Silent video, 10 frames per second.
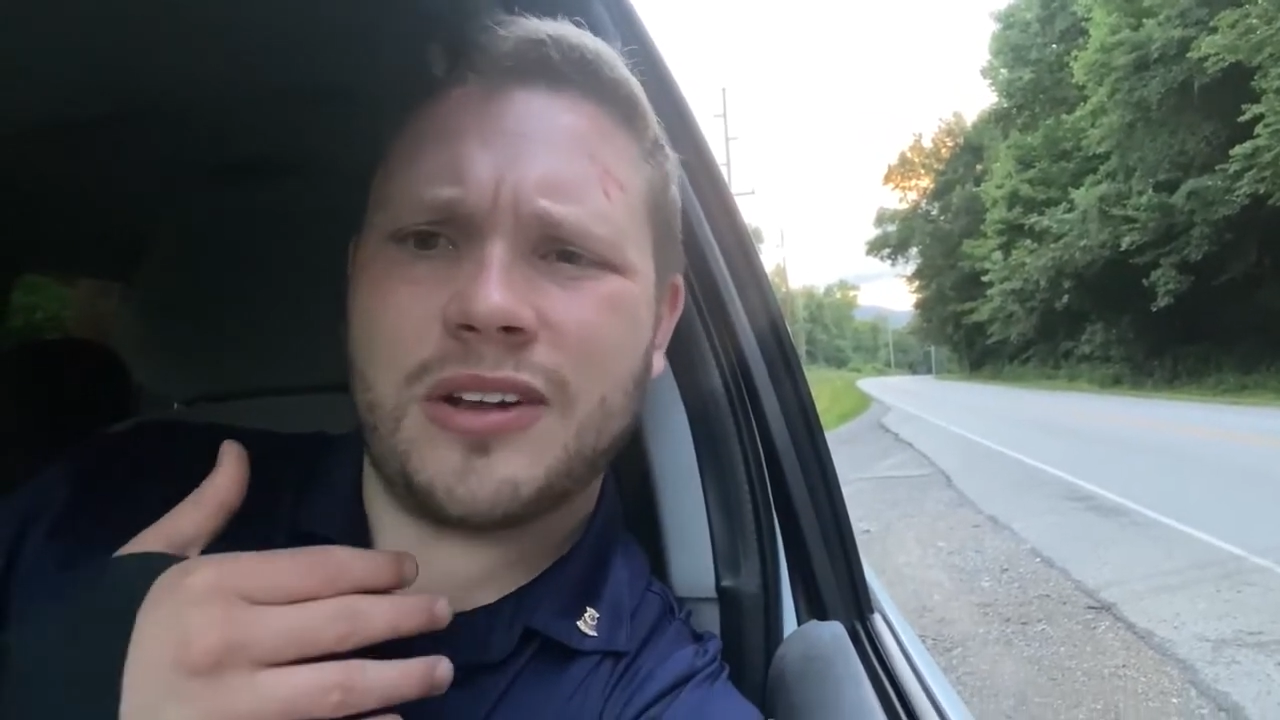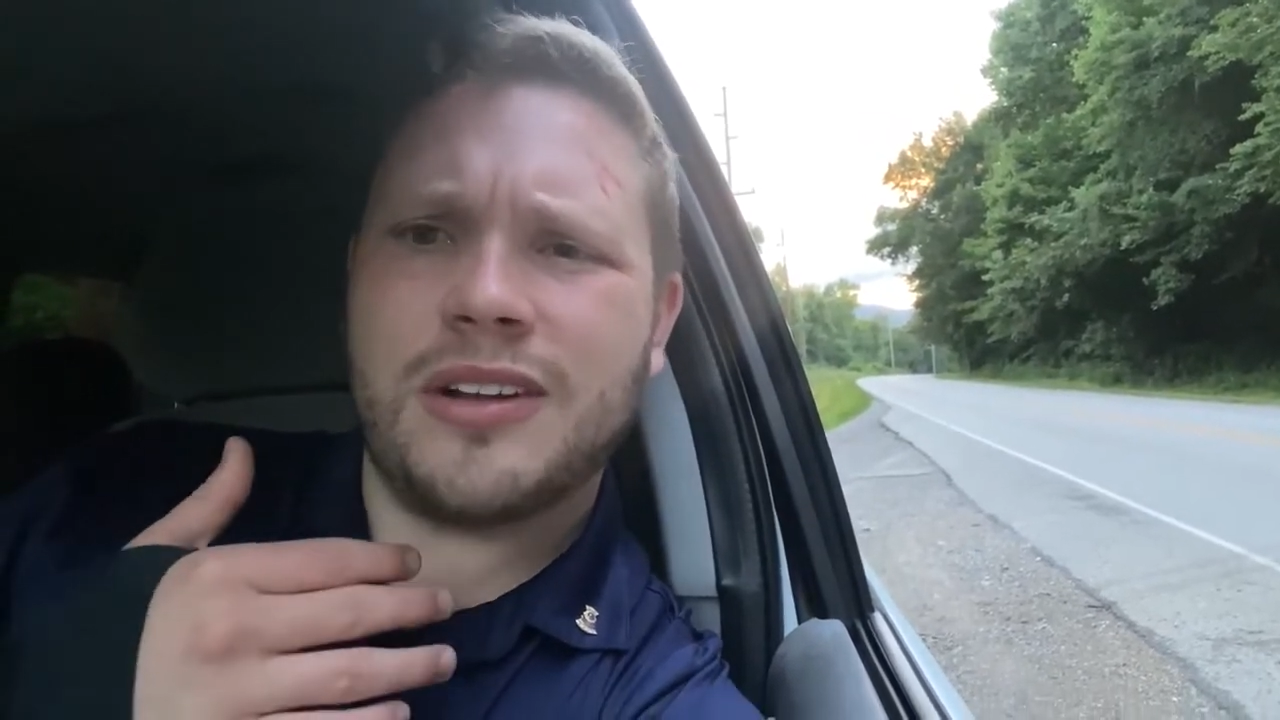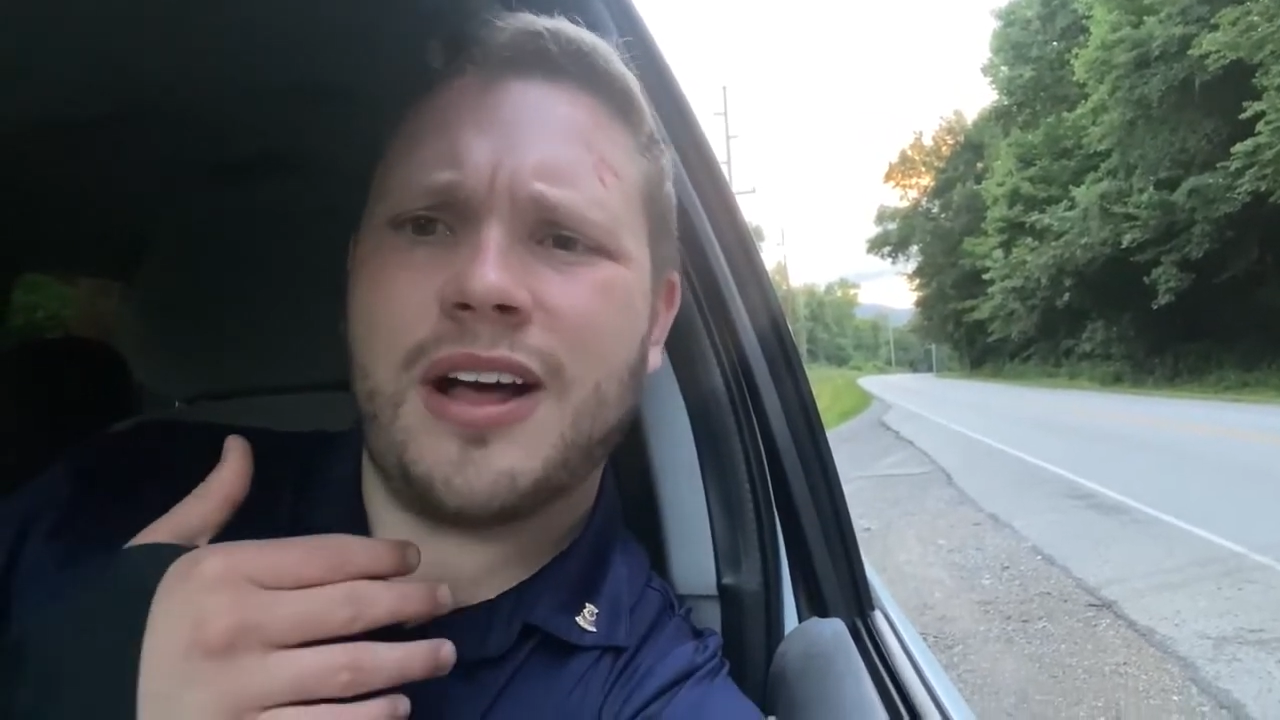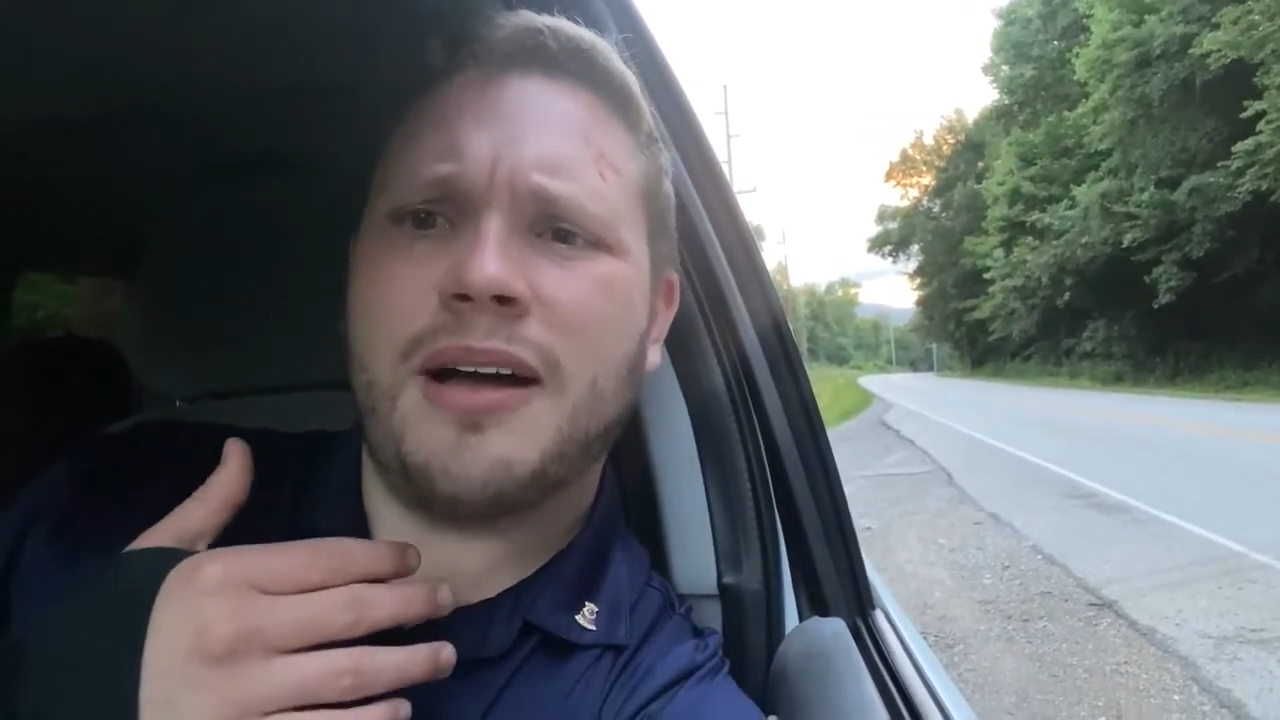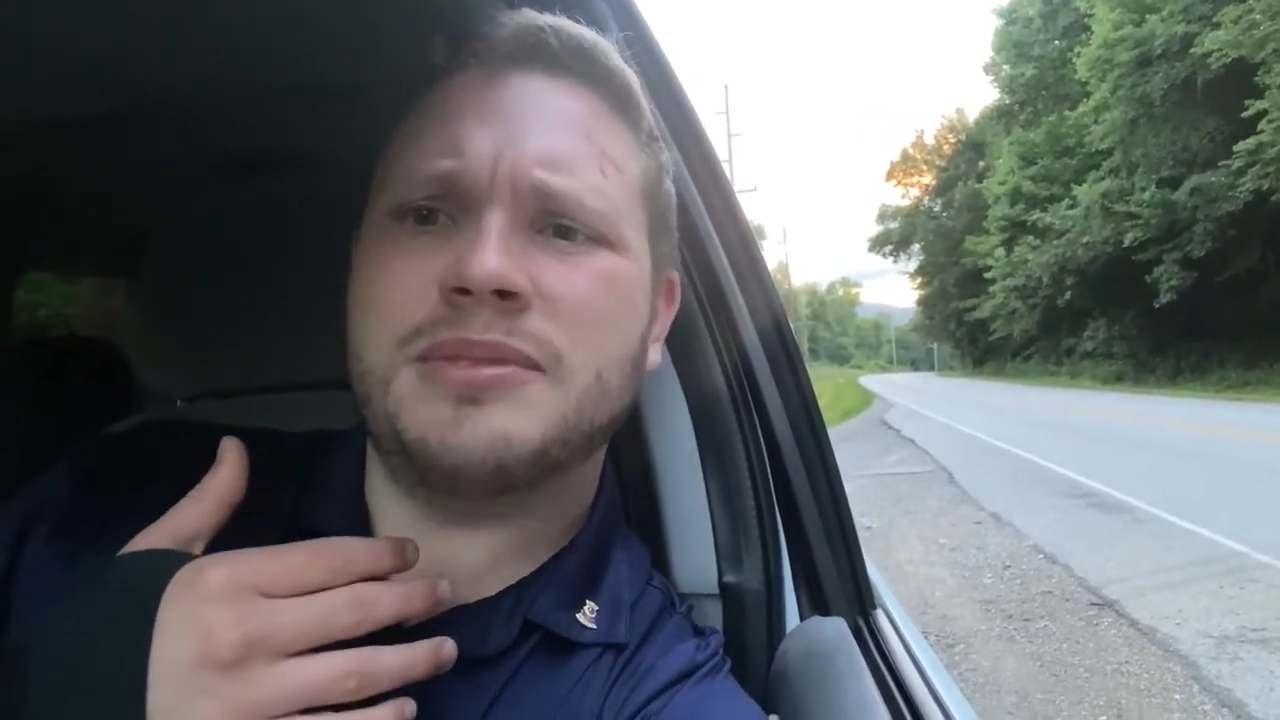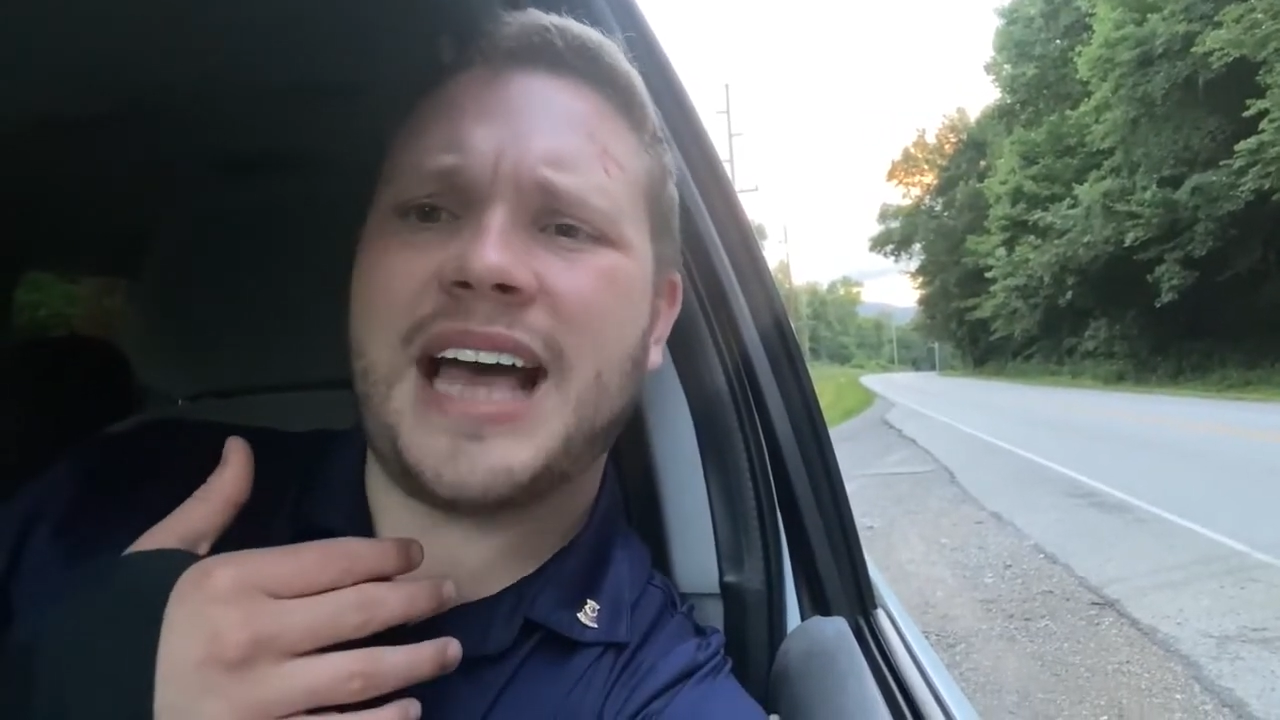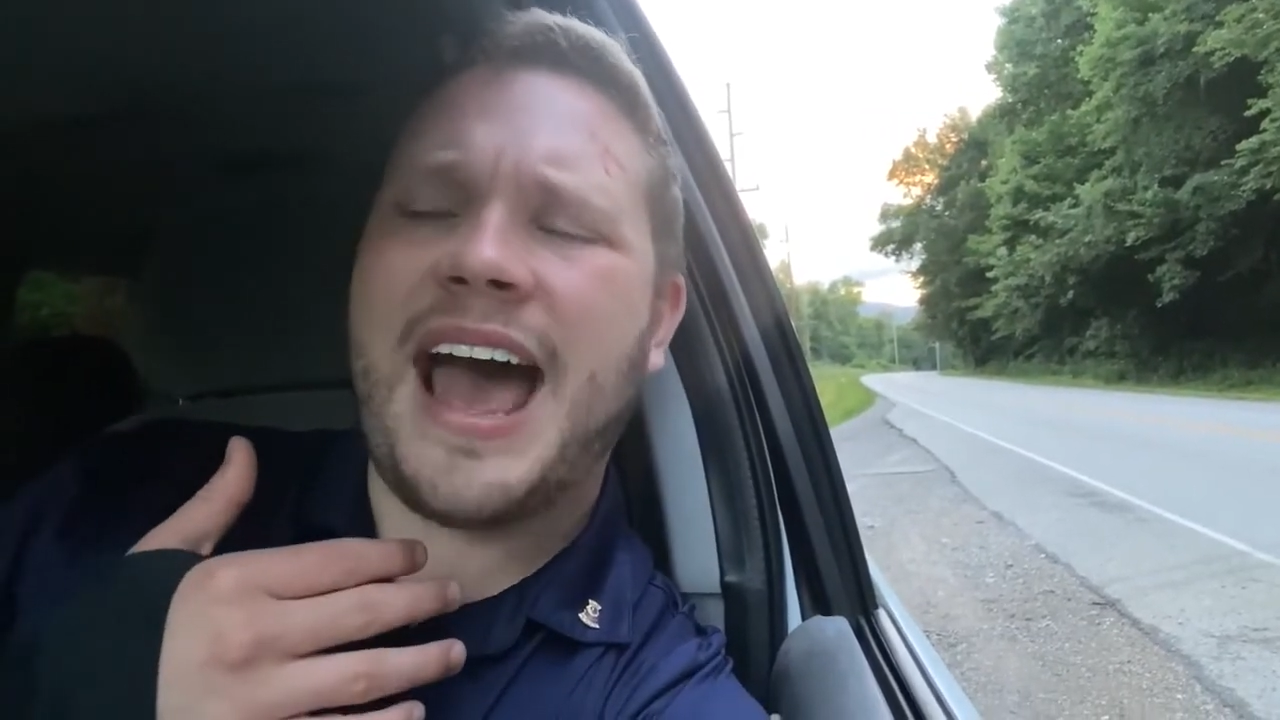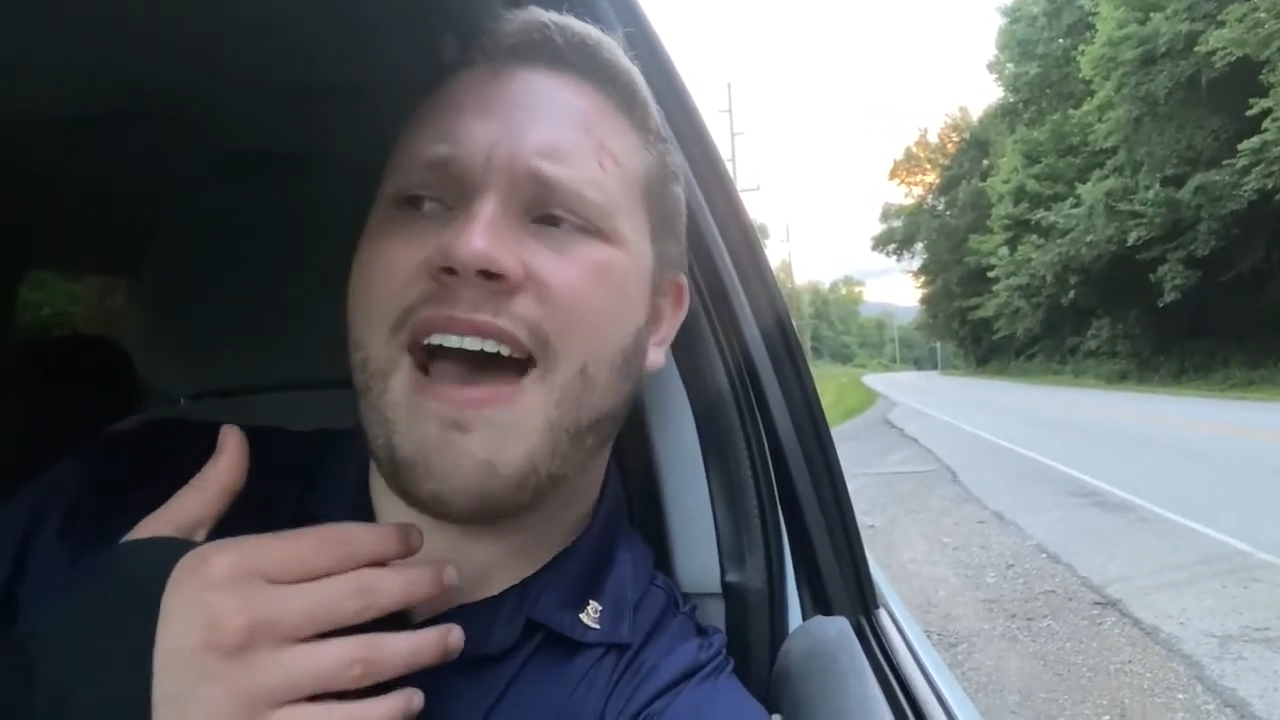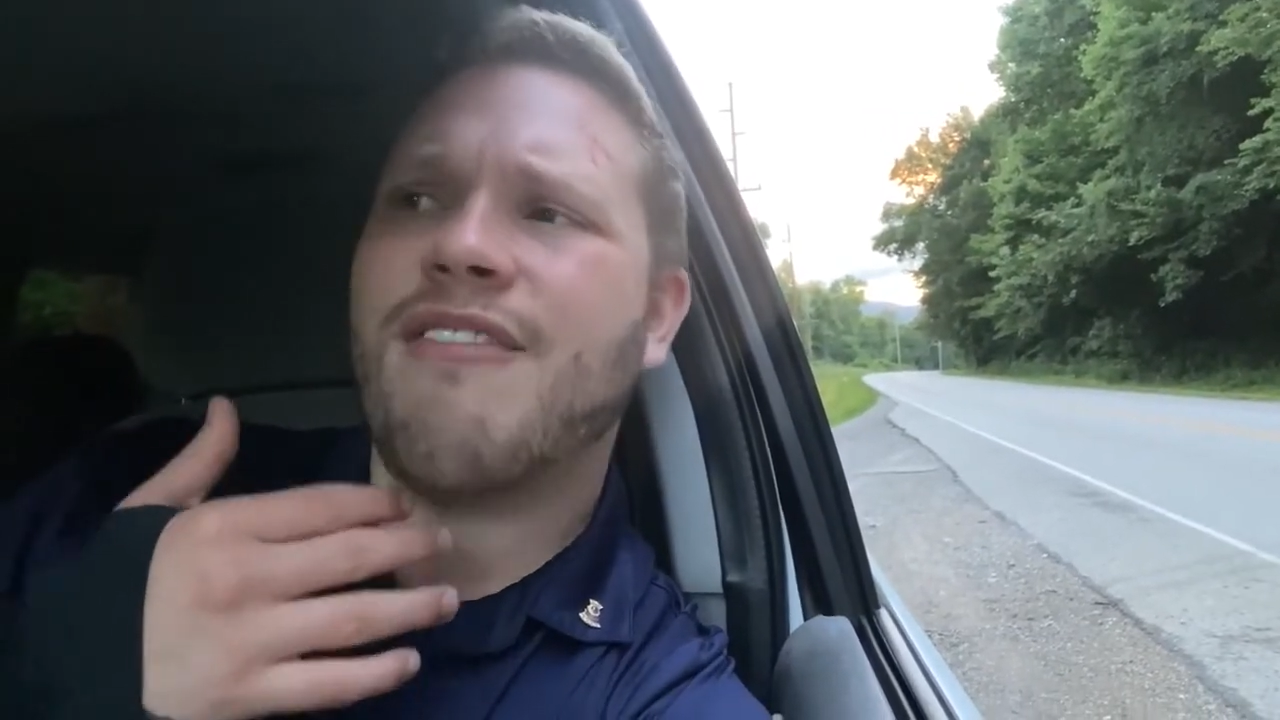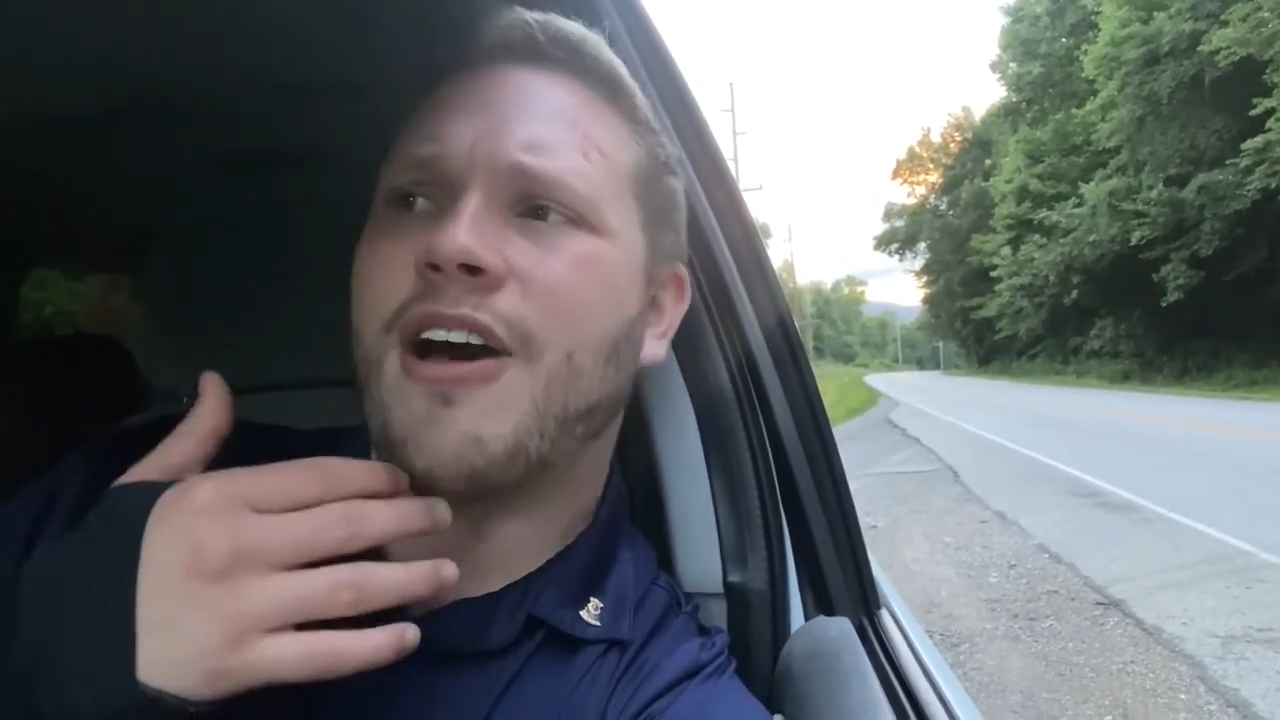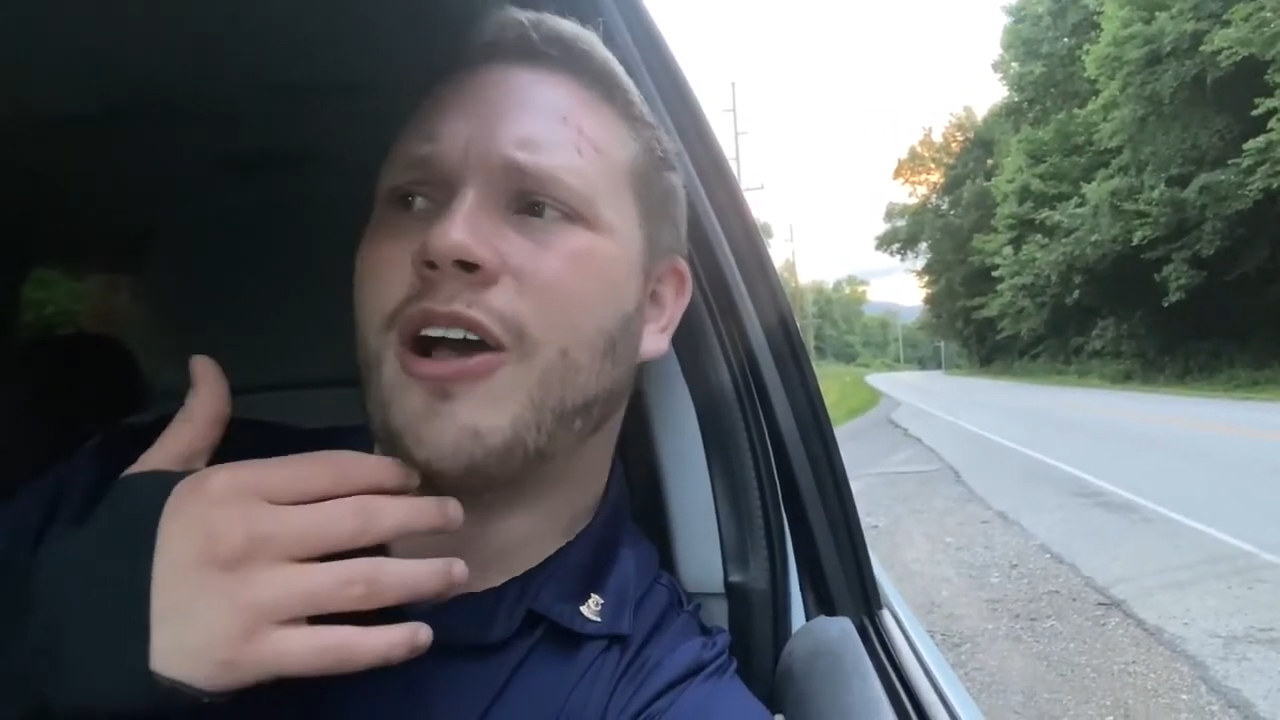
clubs have